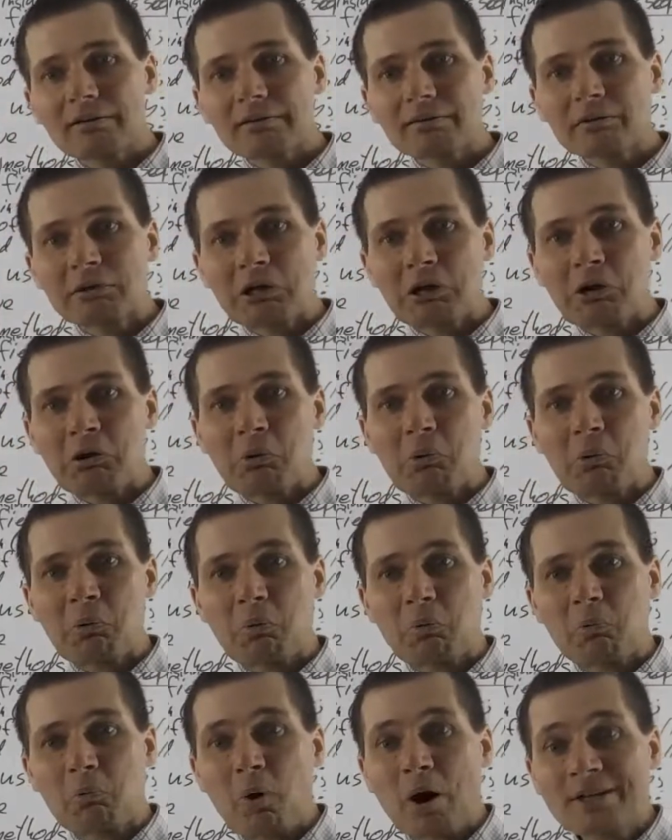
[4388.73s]

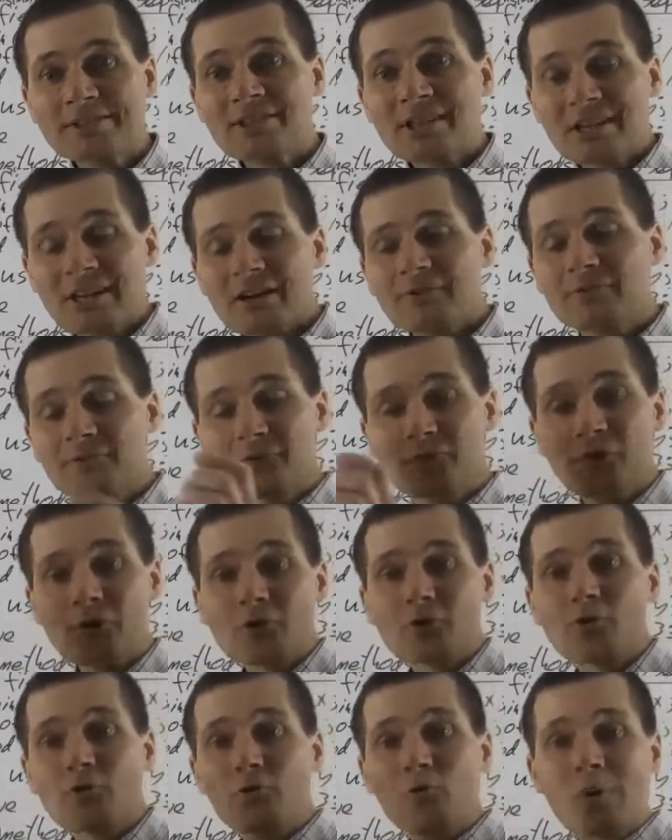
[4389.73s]
was it a
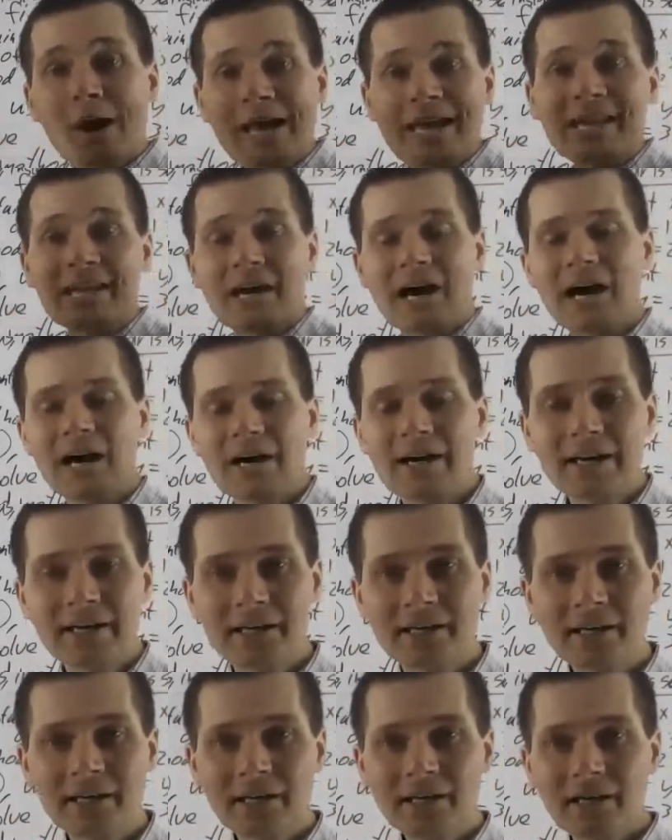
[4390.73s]
foo when
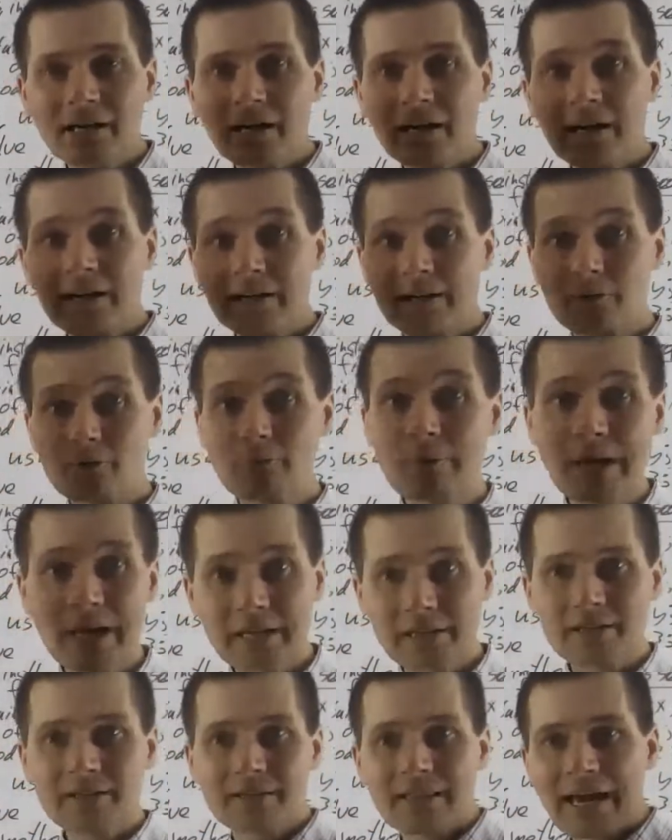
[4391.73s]
I
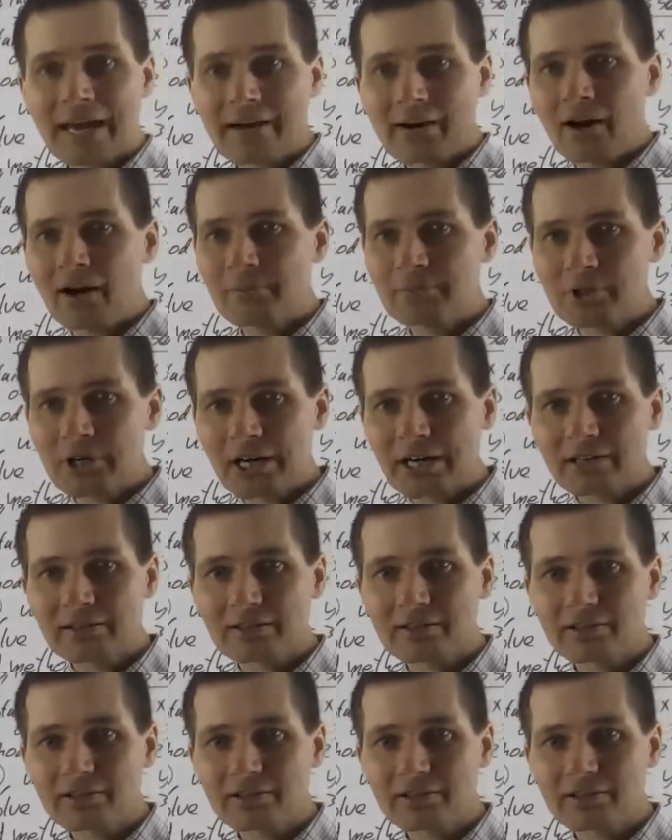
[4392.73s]
created that object?